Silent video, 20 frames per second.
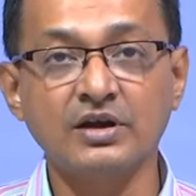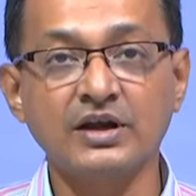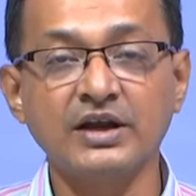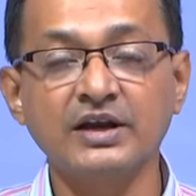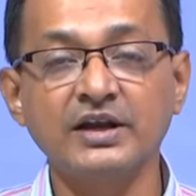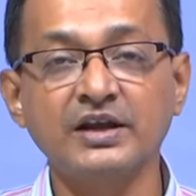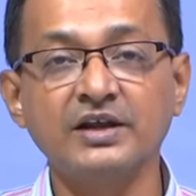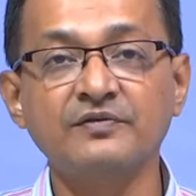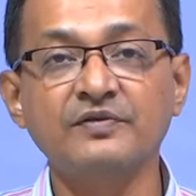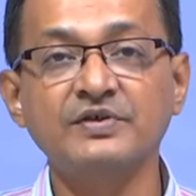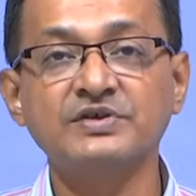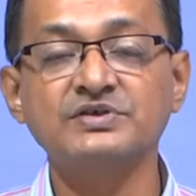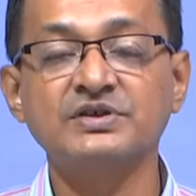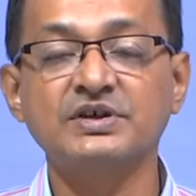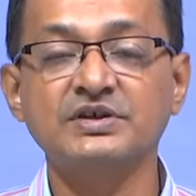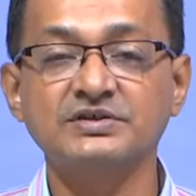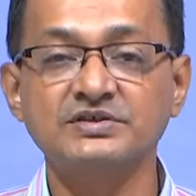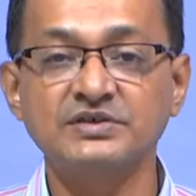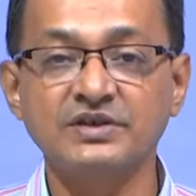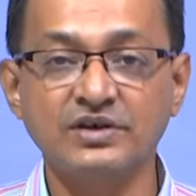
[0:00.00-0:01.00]
get a
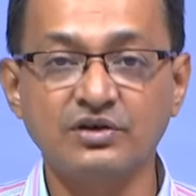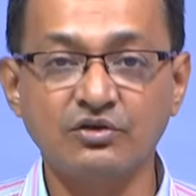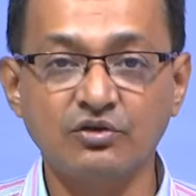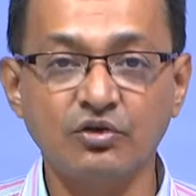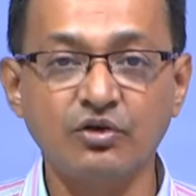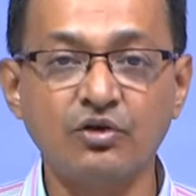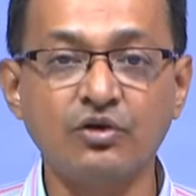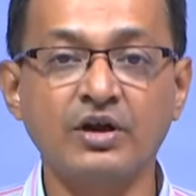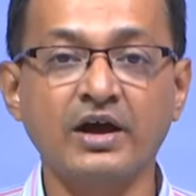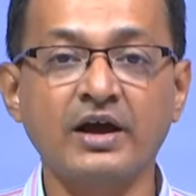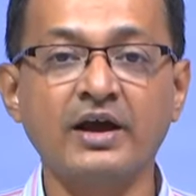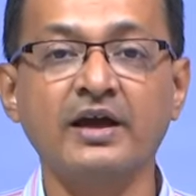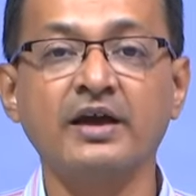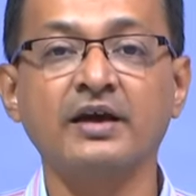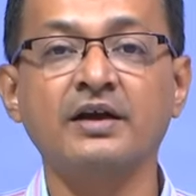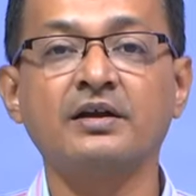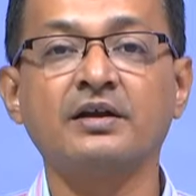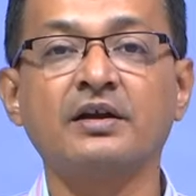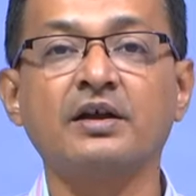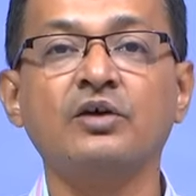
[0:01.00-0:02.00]
infrastructure or
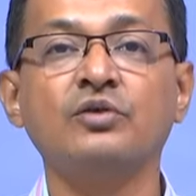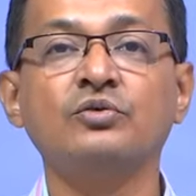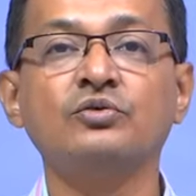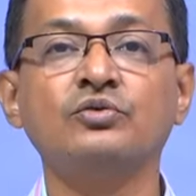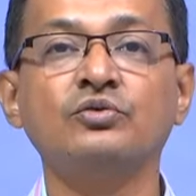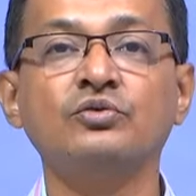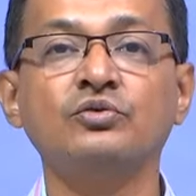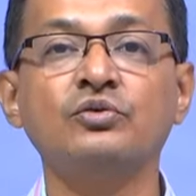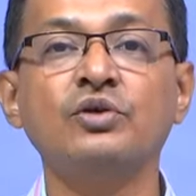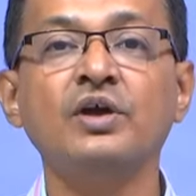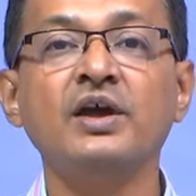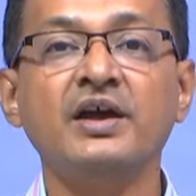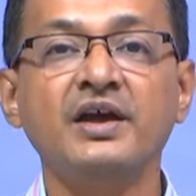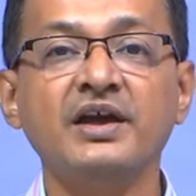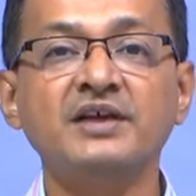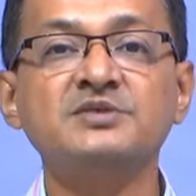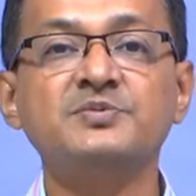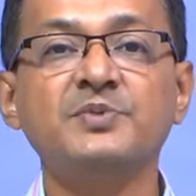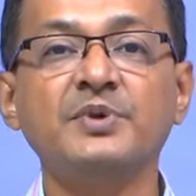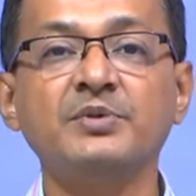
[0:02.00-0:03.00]
hire cloud to
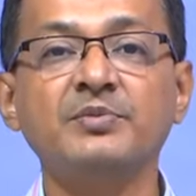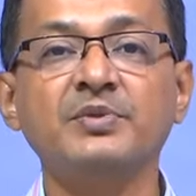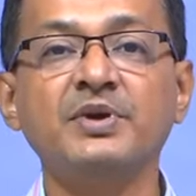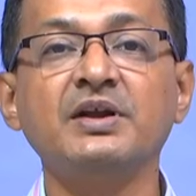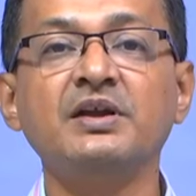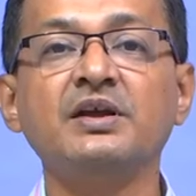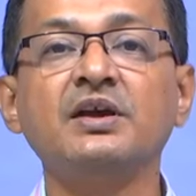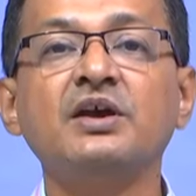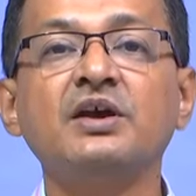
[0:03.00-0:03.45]
experiment.